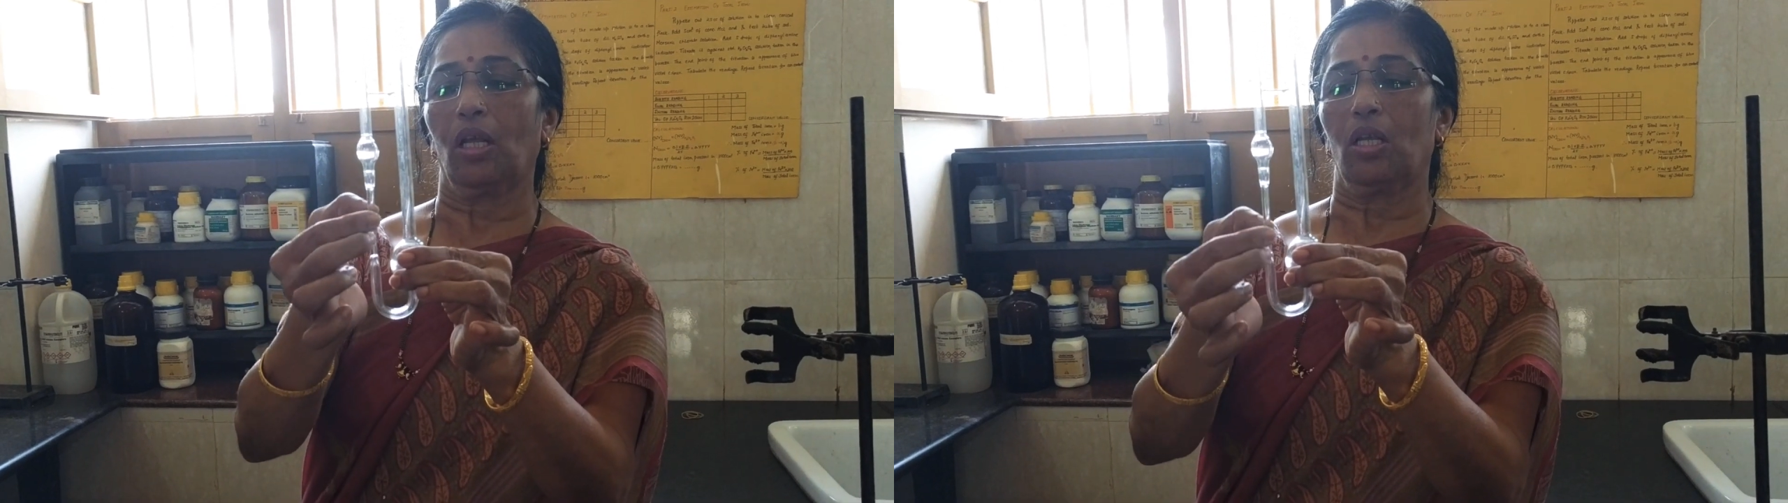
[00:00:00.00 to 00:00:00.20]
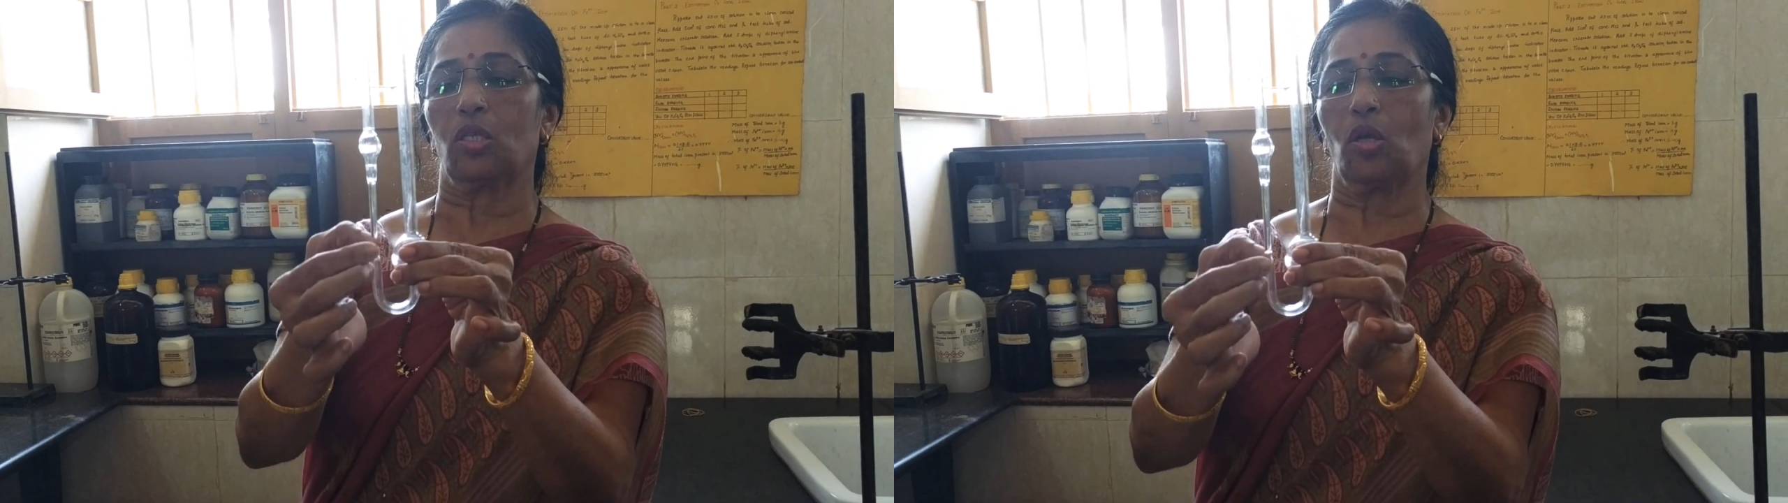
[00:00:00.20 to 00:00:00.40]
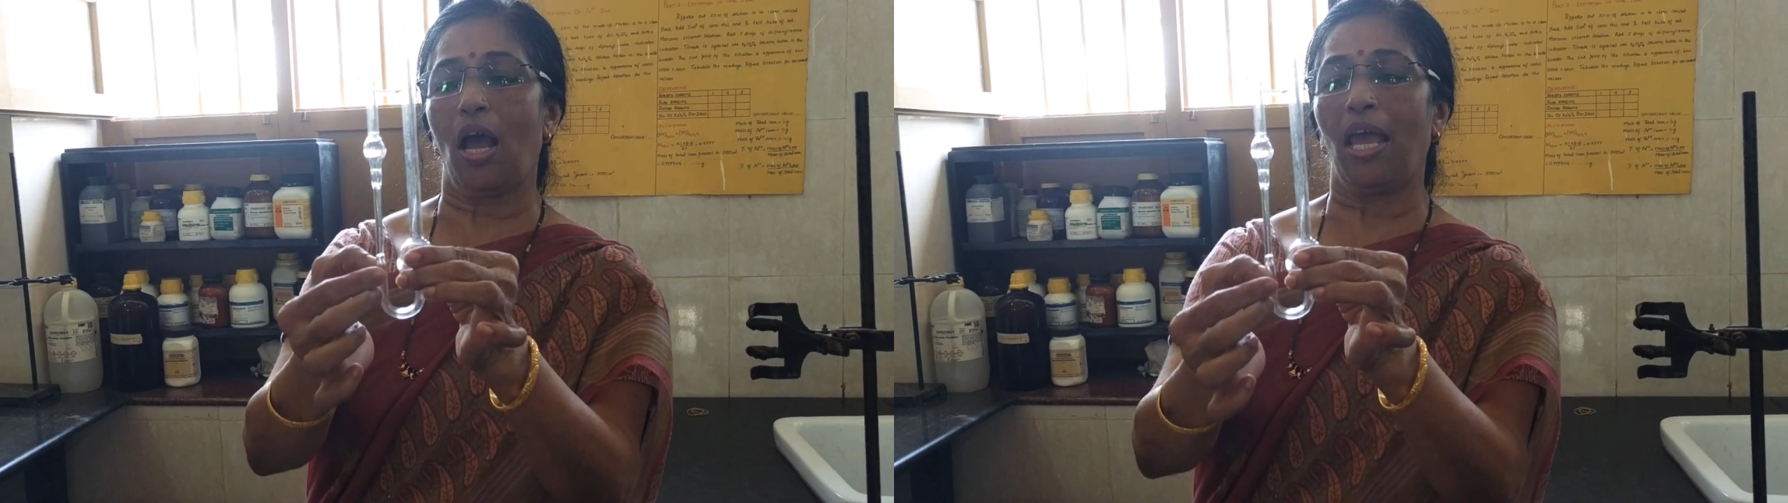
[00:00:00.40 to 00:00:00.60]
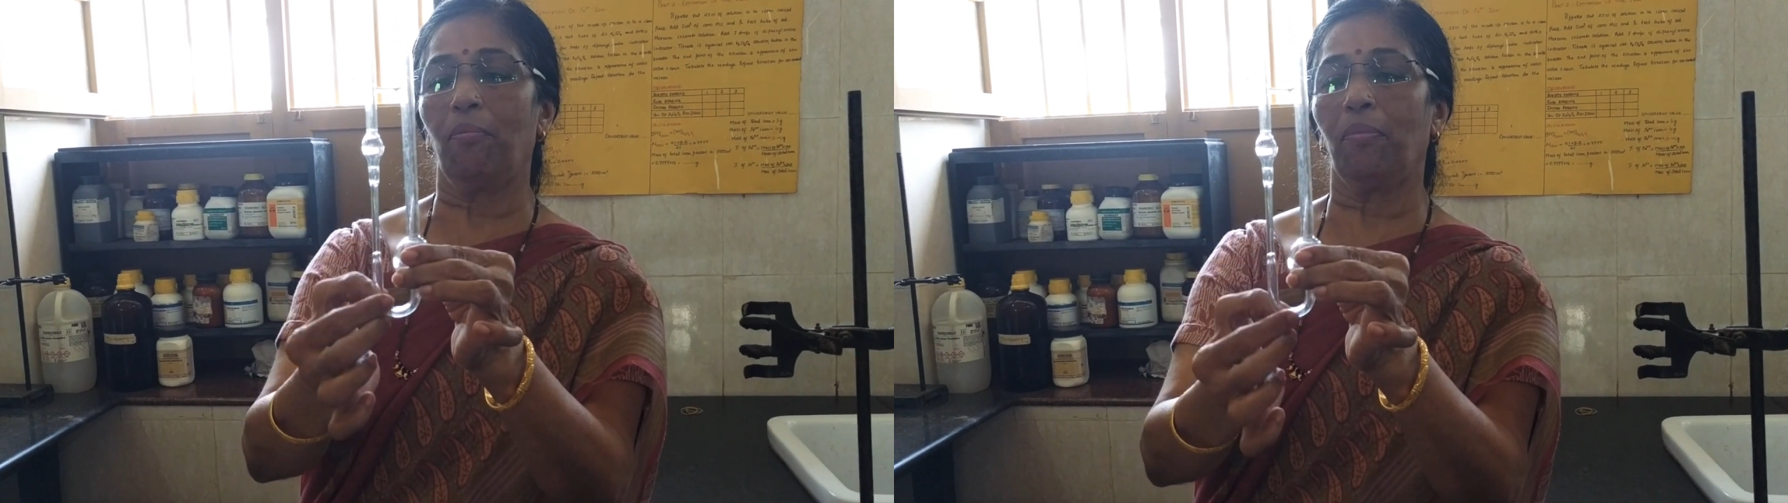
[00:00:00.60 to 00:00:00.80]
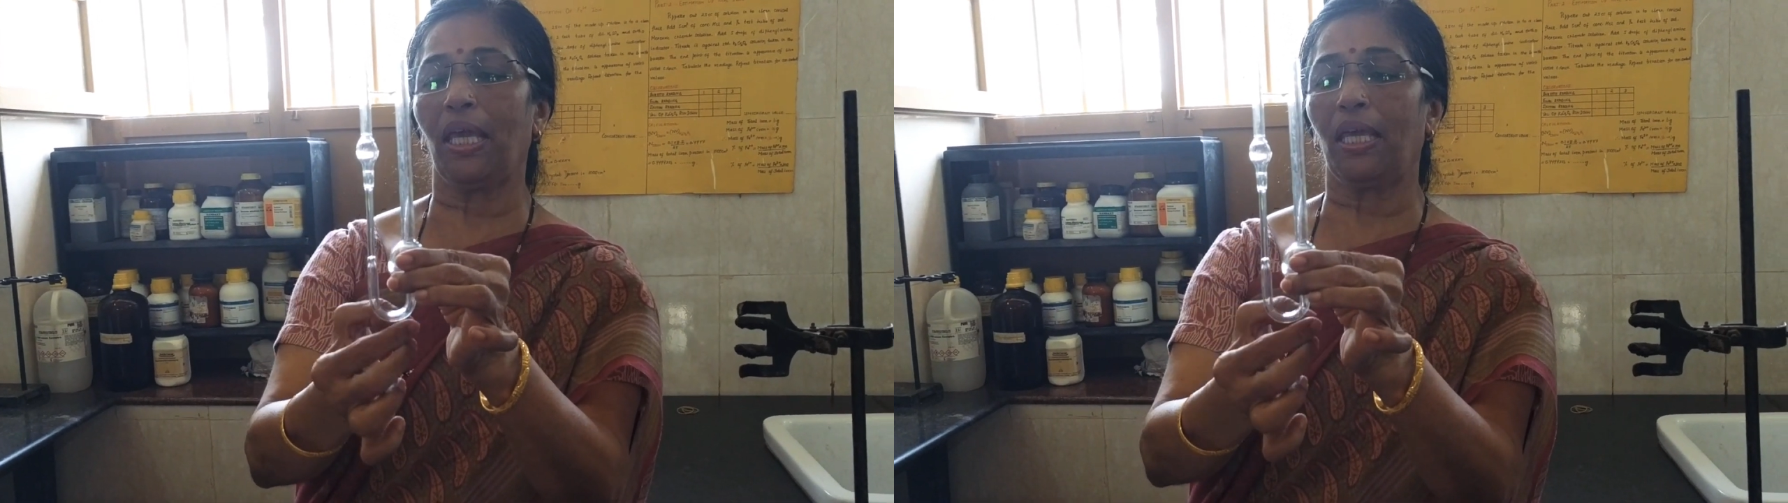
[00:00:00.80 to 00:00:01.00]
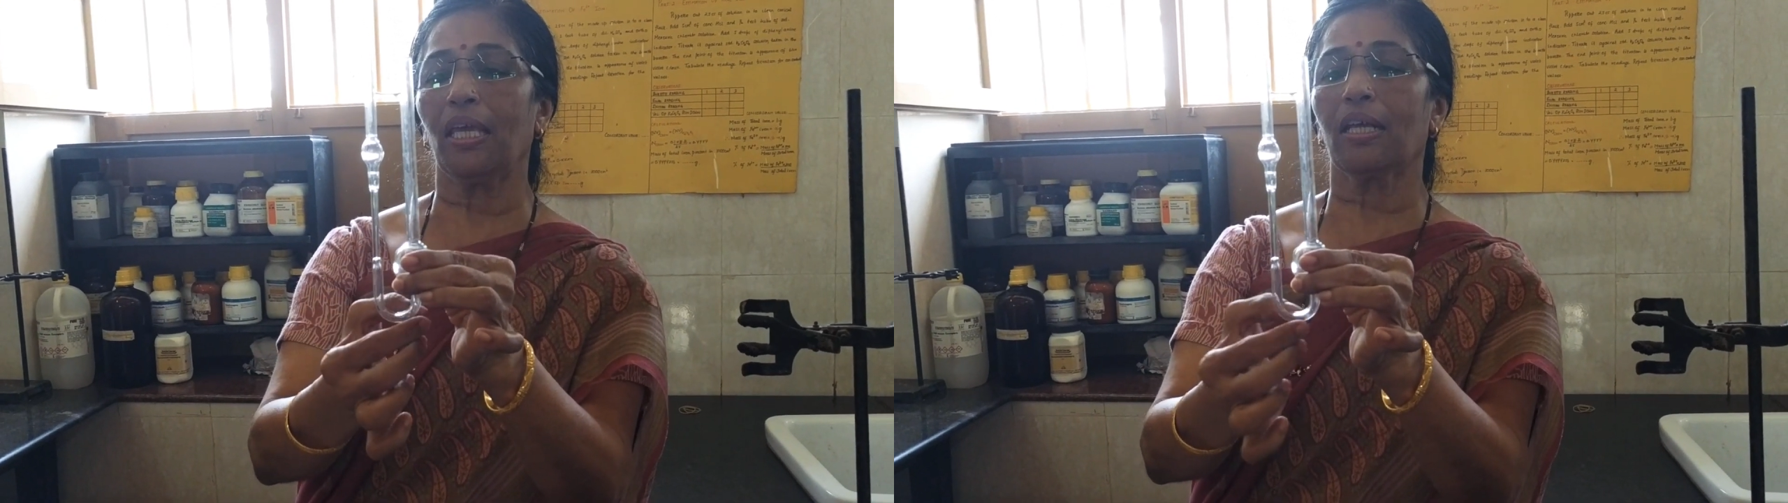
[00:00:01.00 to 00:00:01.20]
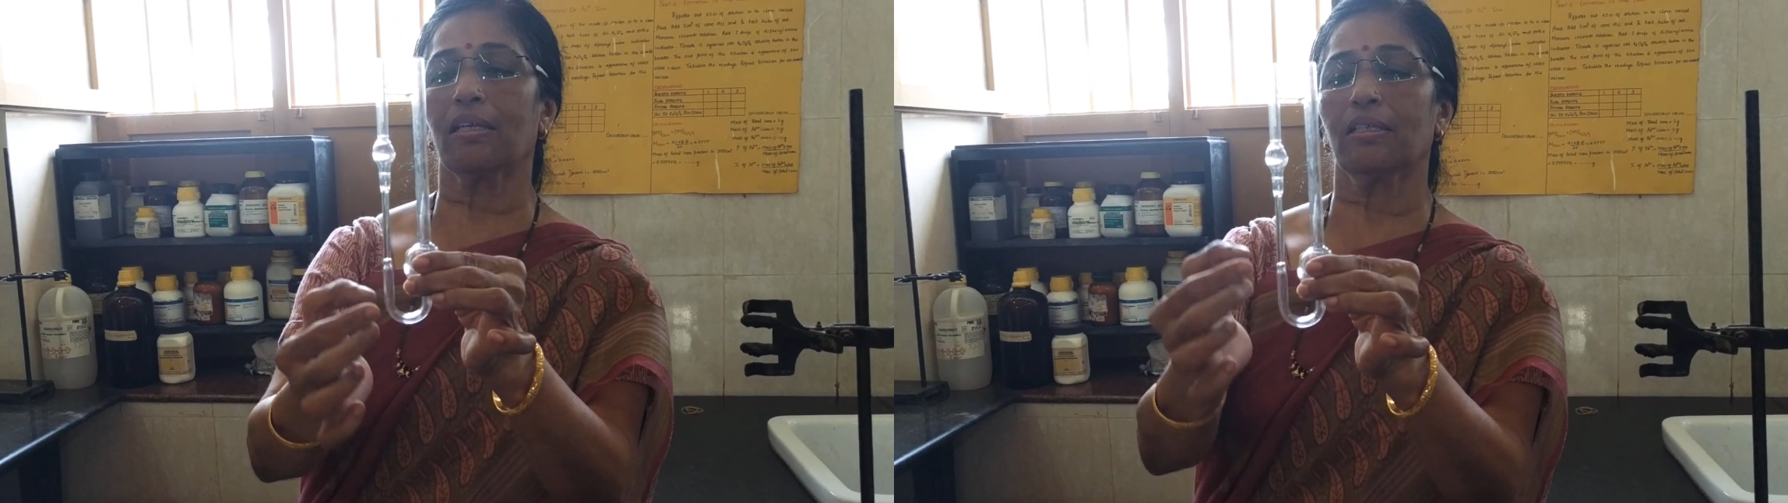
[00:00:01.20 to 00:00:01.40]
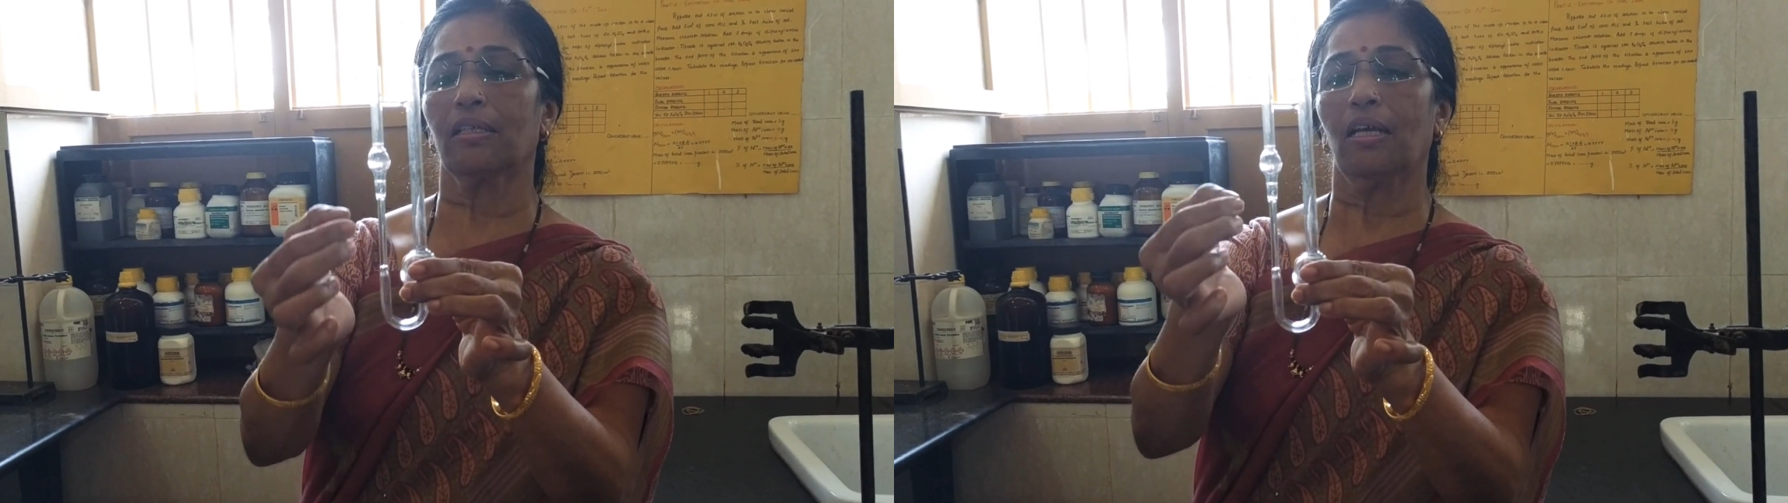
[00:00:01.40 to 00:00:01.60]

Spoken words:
So I make